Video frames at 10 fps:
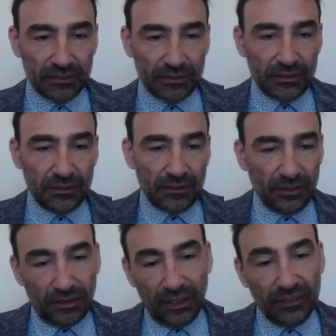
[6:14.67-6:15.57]
okay, it
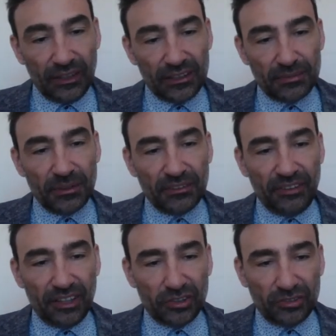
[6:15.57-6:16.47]
tells me the values
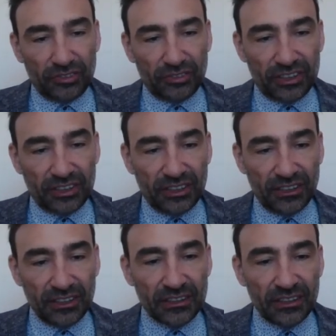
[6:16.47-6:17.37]
of the series,
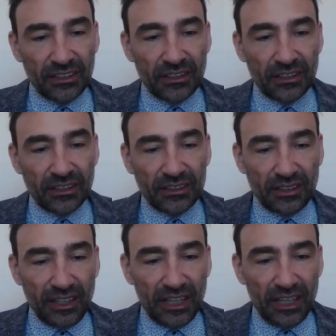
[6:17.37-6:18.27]
the name
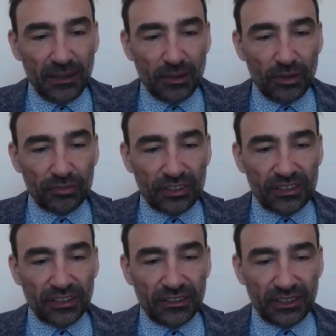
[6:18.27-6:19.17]
of the
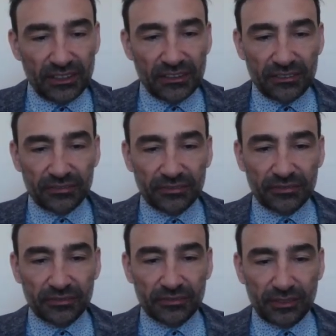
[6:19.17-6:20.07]
series.
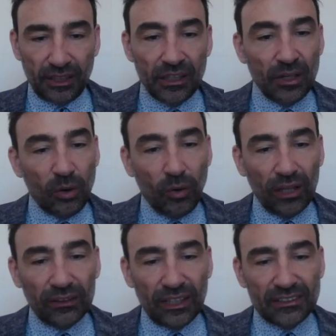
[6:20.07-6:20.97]
Okay, what does the
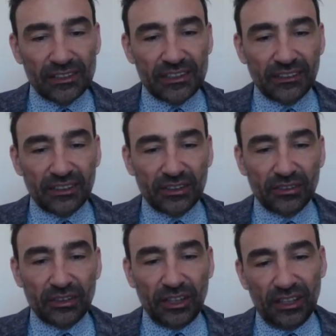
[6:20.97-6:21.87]
series
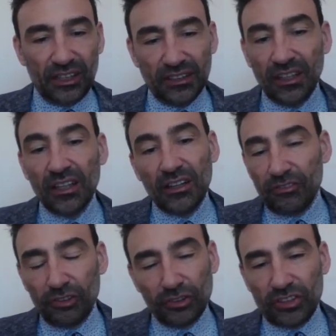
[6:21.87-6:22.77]
contain? Float
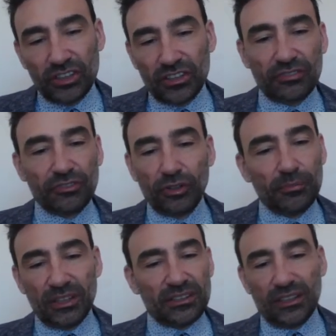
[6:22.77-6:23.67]
64 means
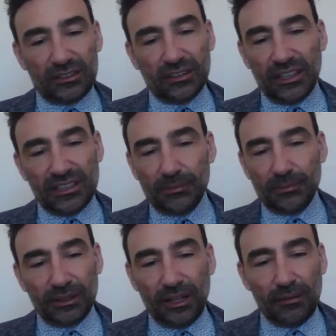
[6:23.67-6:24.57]
that decimal
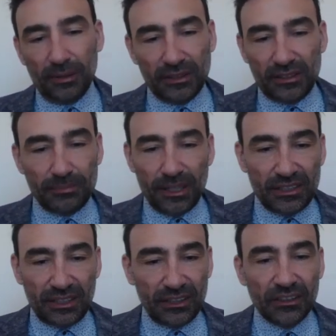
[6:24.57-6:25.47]
numbers, basically,
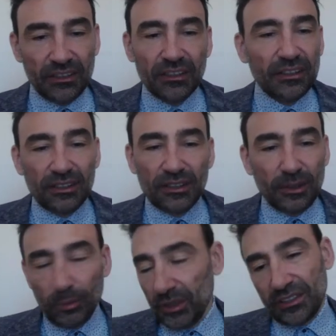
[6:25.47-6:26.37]
with
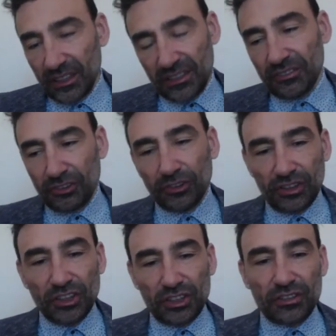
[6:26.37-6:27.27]
64 digits
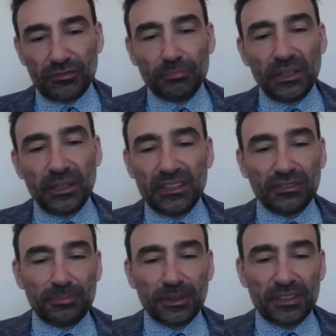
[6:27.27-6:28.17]
of bits of
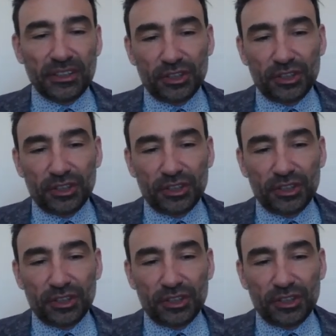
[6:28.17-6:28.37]
precision.